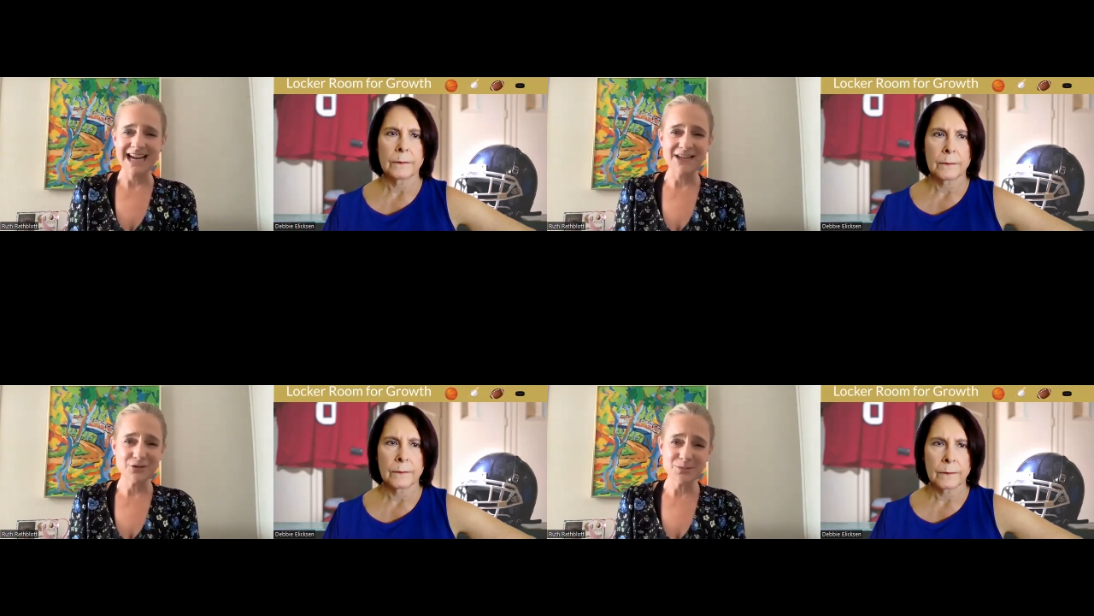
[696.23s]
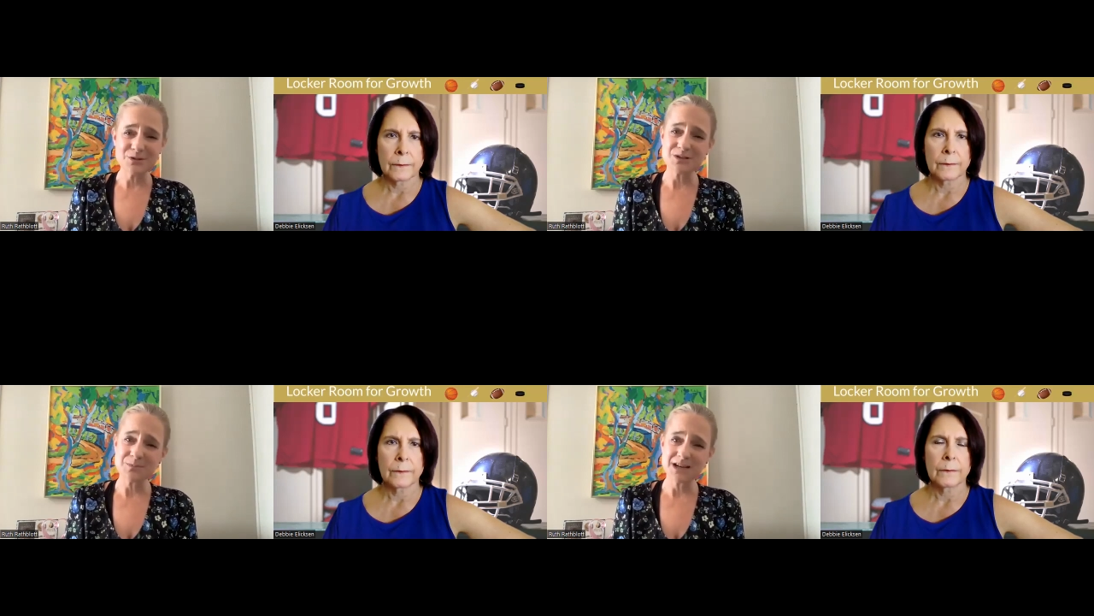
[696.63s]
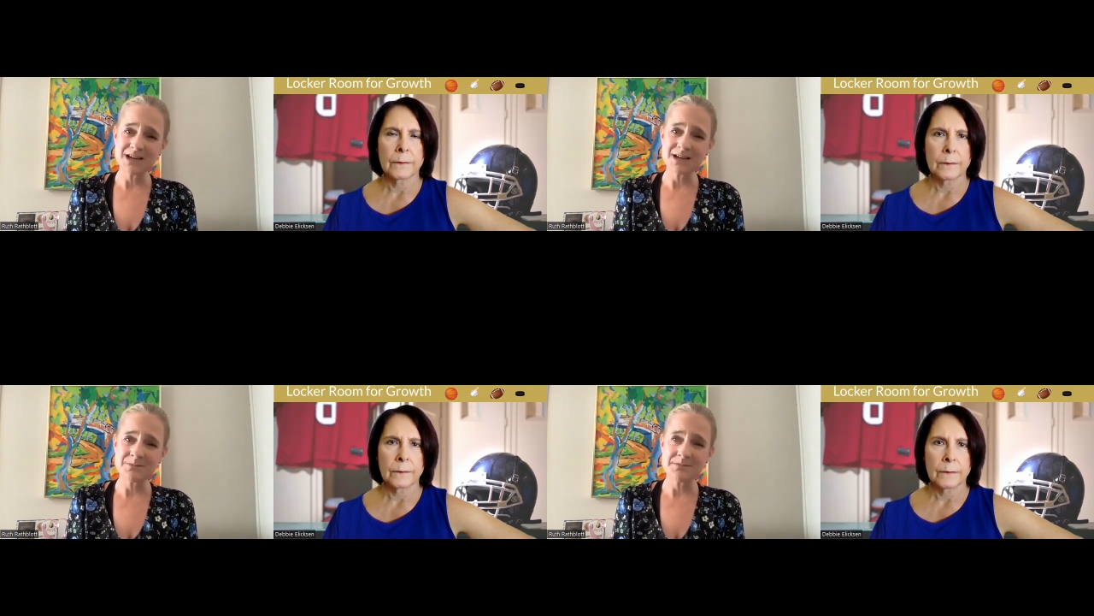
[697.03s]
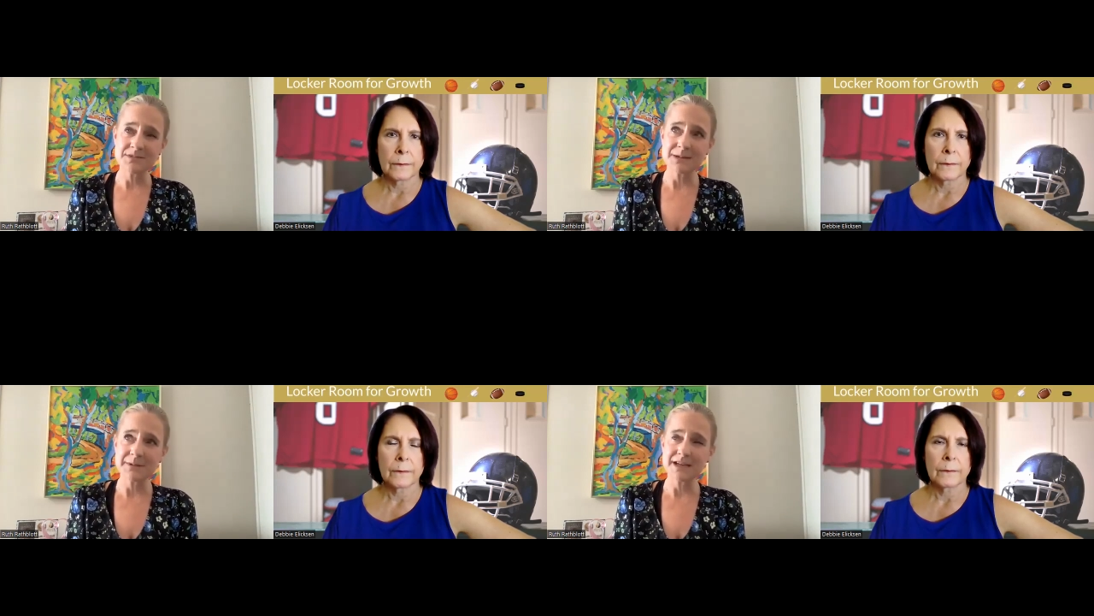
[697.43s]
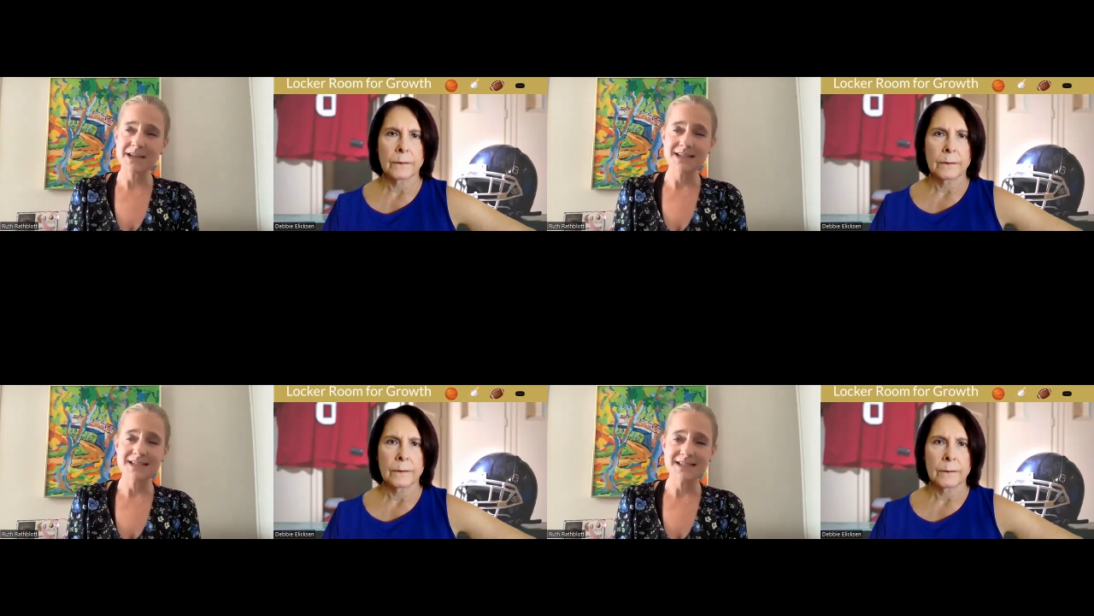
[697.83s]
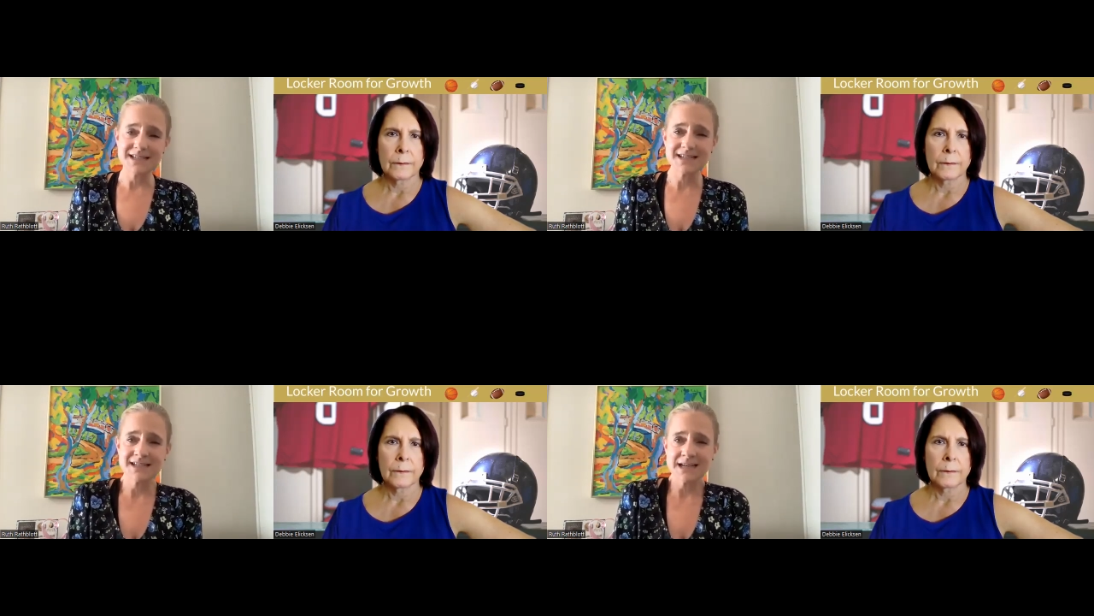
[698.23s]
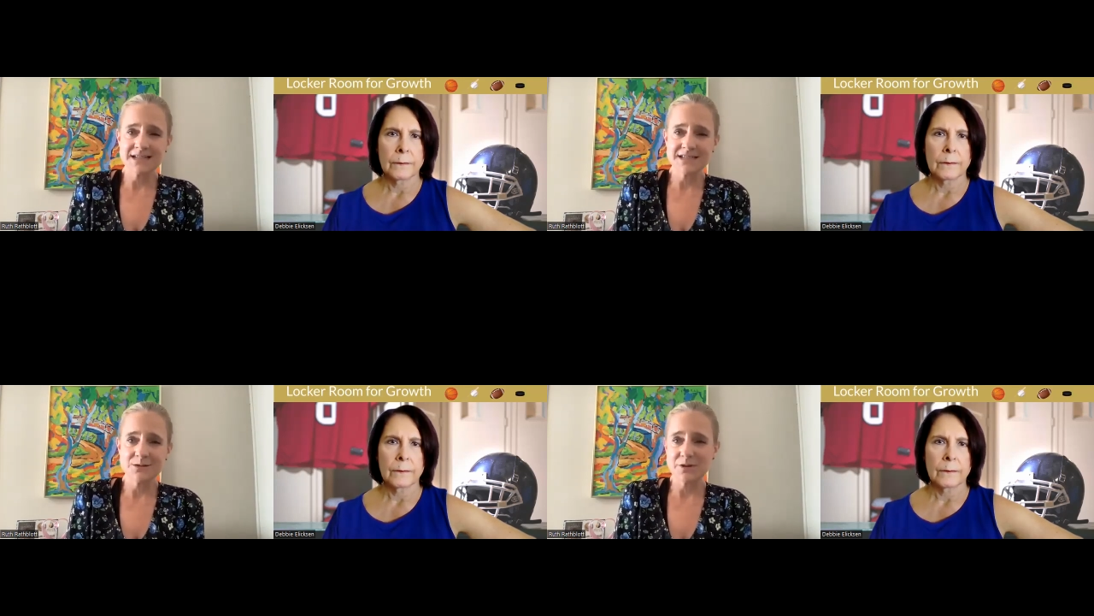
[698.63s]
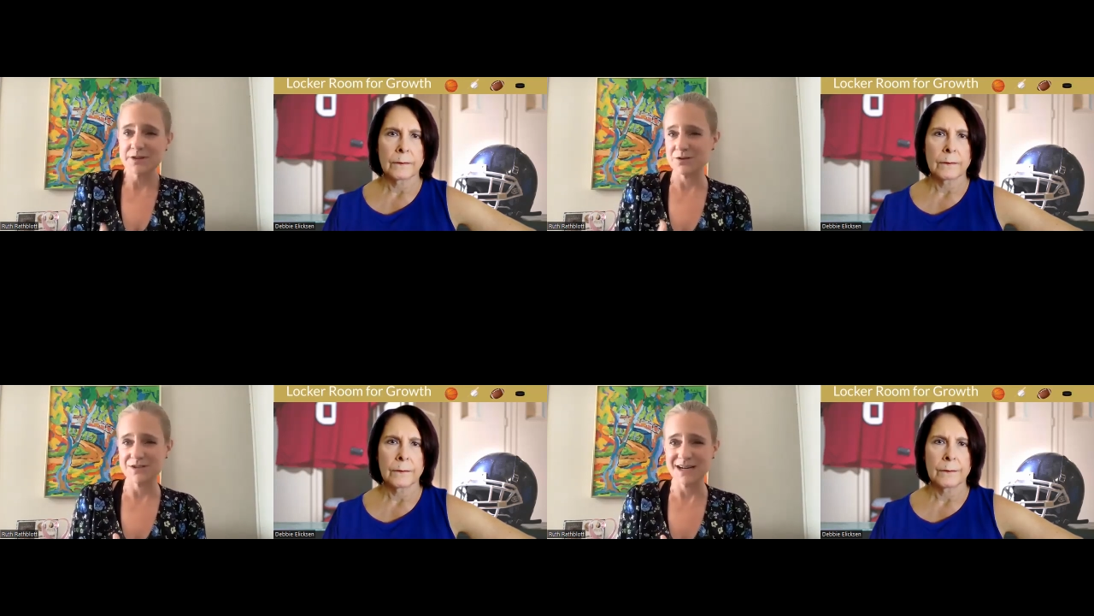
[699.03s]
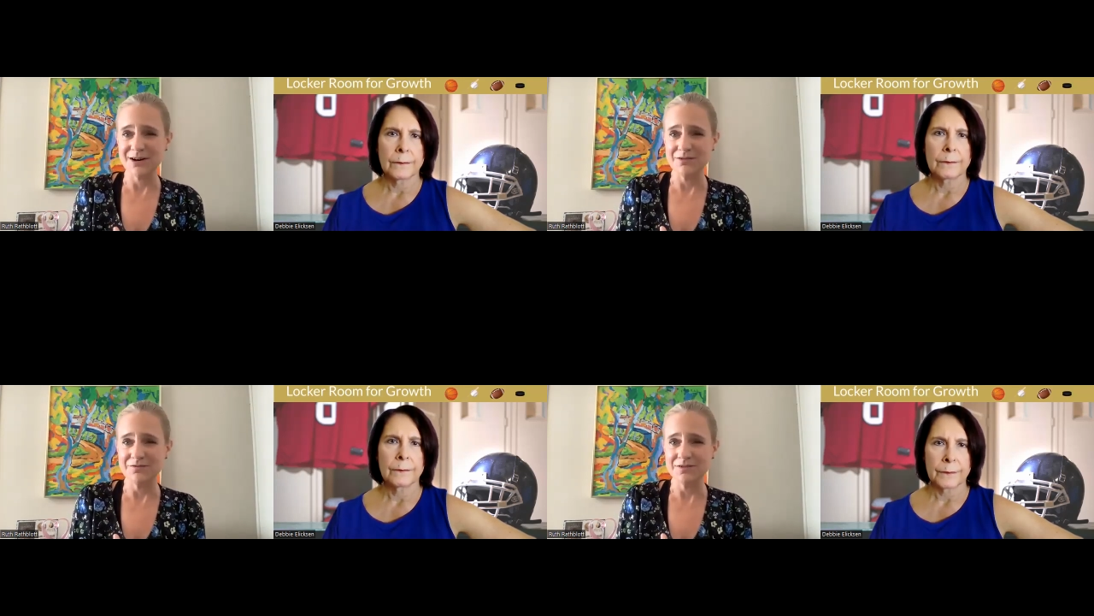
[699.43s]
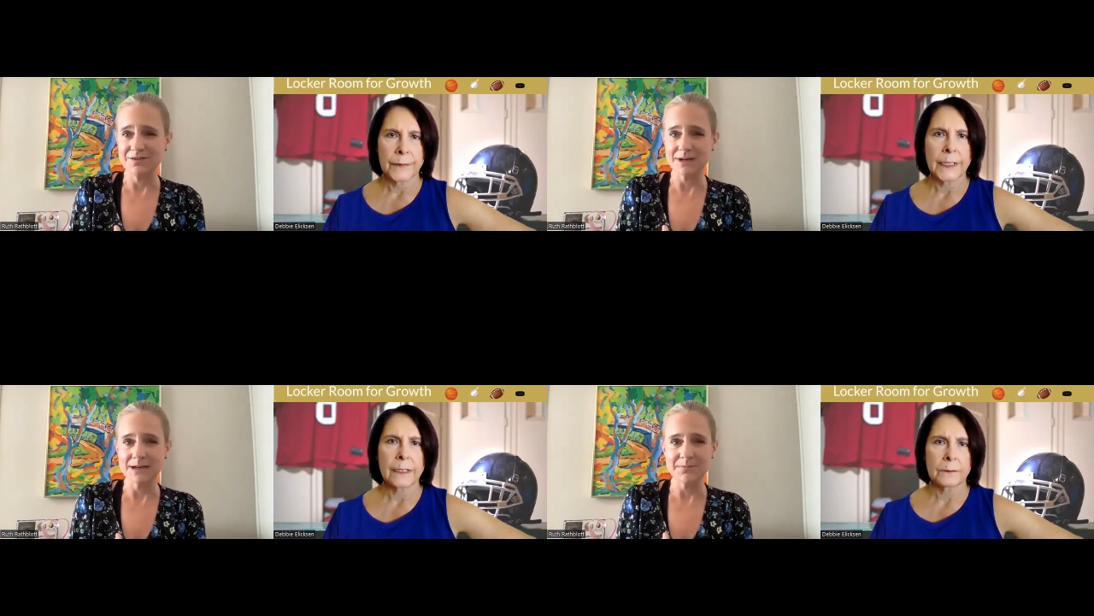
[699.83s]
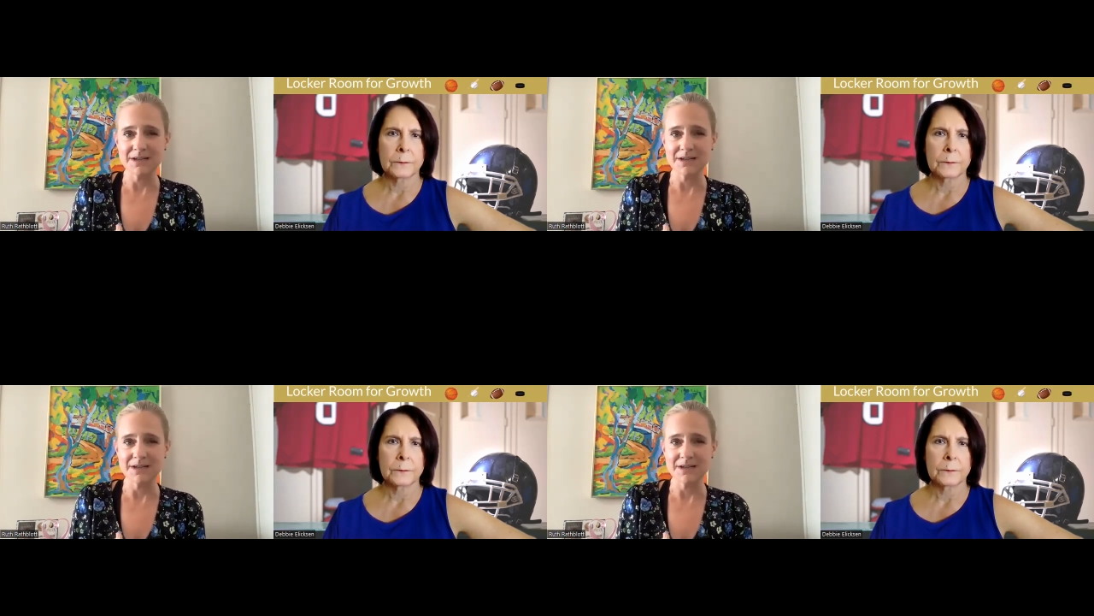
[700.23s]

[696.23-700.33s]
Speaker 1: And you almost become Debbie disconnected with yourself right yeah.